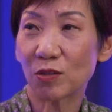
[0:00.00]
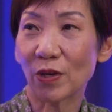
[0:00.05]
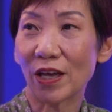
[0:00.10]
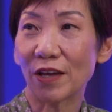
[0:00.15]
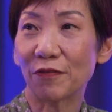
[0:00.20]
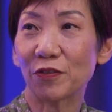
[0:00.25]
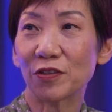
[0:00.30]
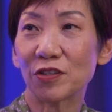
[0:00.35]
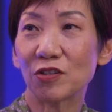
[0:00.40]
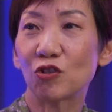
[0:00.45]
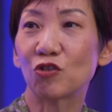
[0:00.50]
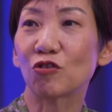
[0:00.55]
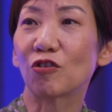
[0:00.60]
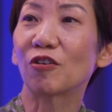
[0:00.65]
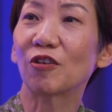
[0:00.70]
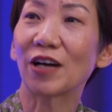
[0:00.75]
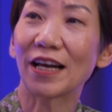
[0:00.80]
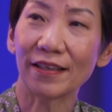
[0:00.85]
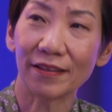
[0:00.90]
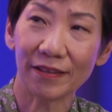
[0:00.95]
we have this
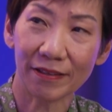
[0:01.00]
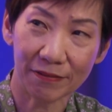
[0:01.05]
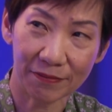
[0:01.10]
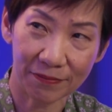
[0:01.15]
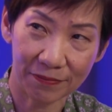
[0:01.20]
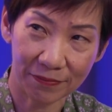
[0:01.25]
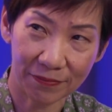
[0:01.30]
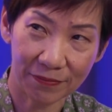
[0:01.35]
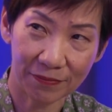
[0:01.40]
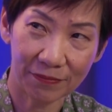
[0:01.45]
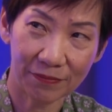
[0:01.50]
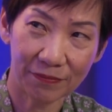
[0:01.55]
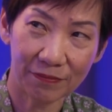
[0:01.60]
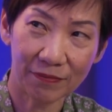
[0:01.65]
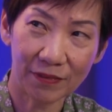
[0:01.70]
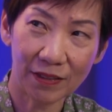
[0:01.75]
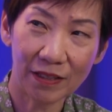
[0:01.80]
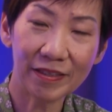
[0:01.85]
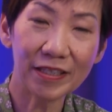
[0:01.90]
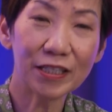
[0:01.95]
Jurong Island.
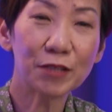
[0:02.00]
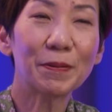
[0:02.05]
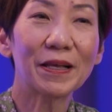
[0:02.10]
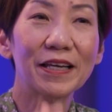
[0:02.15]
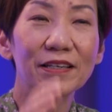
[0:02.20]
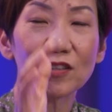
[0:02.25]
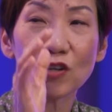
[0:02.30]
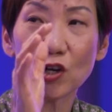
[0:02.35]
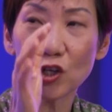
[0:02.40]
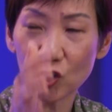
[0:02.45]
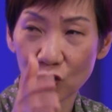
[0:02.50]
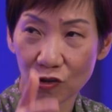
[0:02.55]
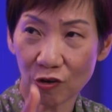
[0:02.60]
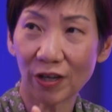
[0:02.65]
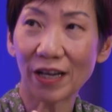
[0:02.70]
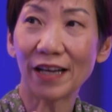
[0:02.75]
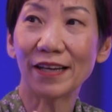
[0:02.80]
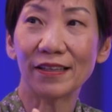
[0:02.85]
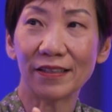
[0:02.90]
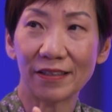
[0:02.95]
This place called
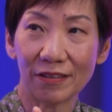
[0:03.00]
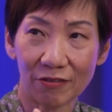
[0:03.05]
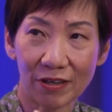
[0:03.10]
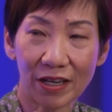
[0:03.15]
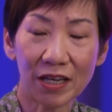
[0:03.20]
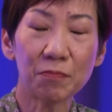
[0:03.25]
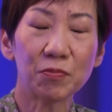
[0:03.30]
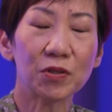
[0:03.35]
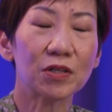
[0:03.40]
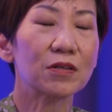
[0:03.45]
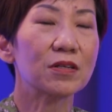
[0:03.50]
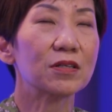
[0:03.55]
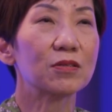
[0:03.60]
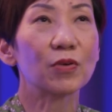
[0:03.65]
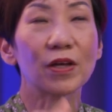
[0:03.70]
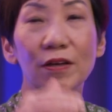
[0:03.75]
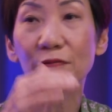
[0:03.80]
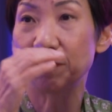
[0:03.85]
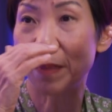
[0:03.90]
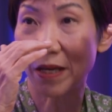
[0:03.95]
Jurong Island, right? Because
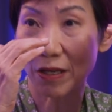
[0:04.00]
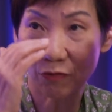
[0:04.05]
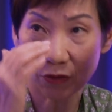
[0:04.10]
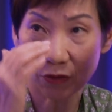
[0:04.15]
we have big